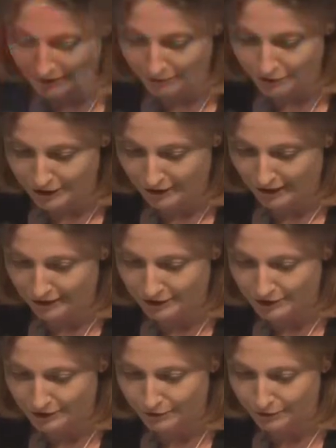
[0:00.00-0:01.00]
would you like
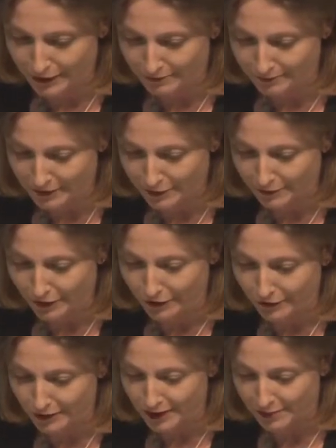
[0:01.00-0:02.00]
to come along
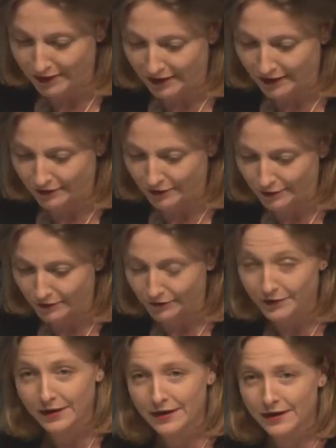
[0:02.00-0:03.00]
and be part of
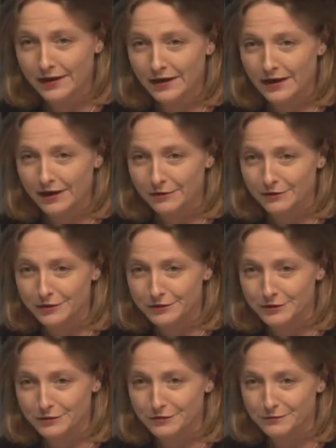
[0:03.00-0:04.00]
a Heritage
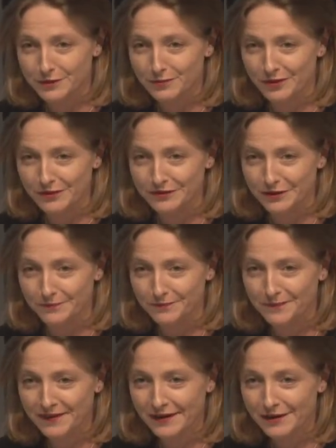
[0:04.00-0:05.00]
Tourism Symposium,
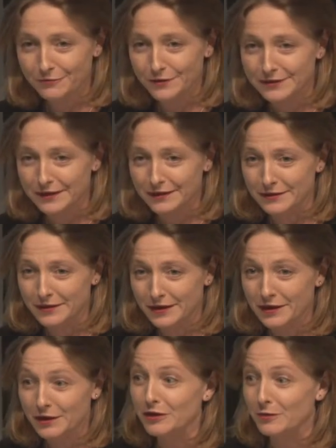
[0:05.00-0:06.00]
we said,
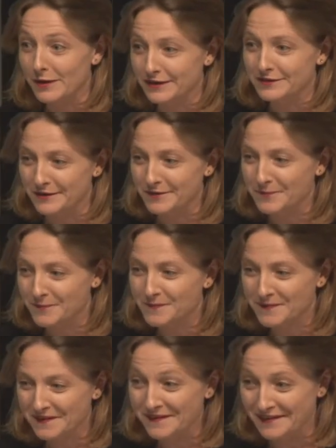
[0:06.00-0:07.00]
you betcha.
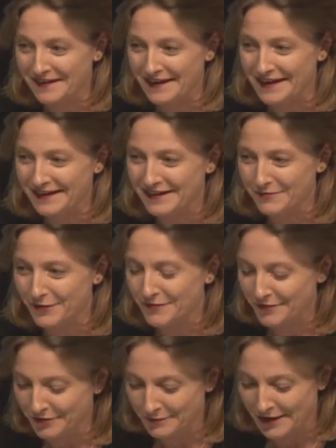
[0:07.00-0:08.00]
Okay, and we've
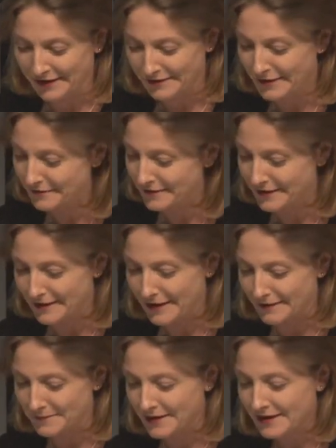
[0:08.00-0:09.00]
thought about
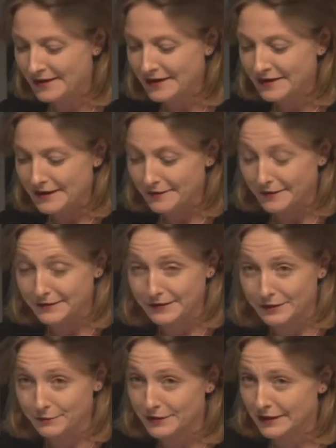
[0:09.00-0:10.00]
nothing
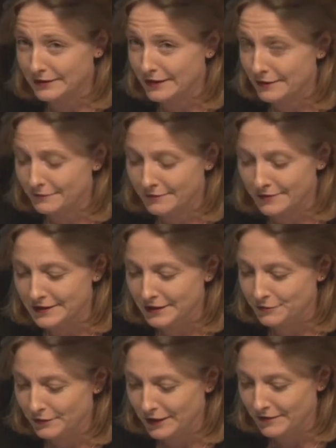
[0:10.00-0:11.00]
since. We just had to get through the
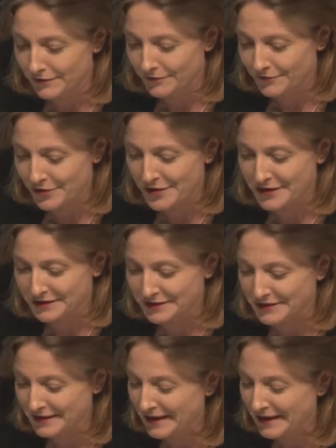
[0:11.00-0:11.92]
G20 first.